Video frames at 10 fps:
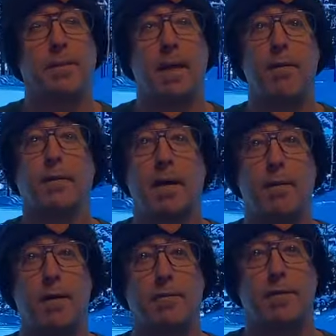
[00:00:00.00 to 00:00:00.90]
have a great
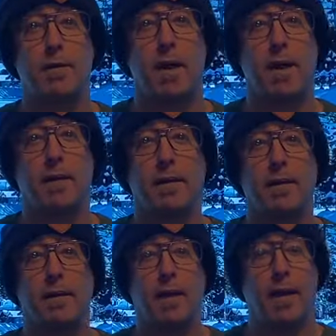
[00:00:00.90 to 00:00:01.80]
rest of your night.
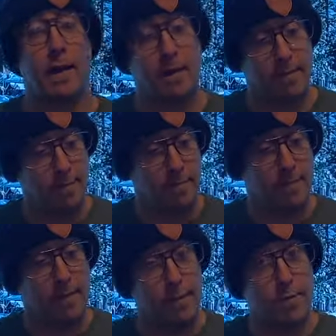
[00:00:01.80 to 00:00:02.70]
And
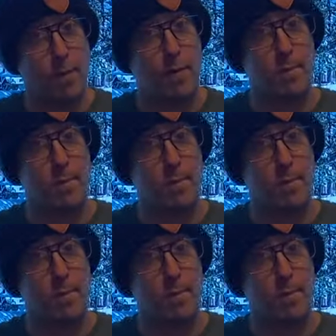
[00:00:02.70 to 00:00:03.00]
enjoy the